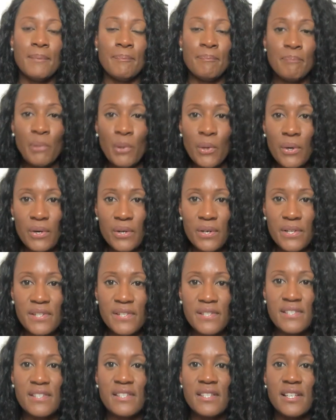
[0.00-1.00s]

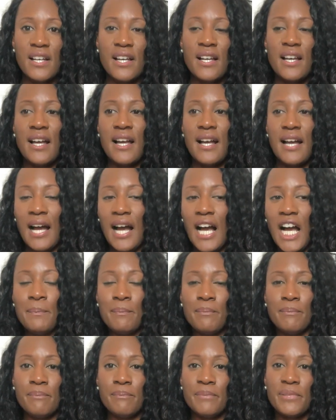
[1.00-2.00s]
books,
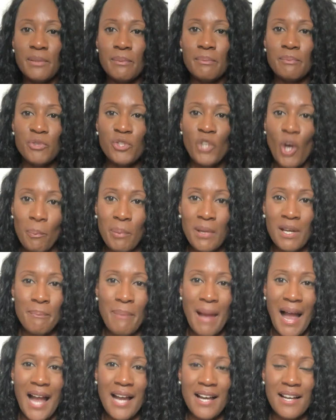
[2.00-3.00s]
some shopping
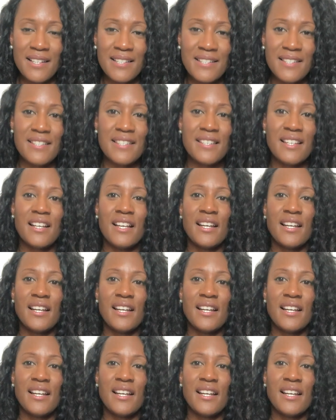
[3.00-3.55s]
bags,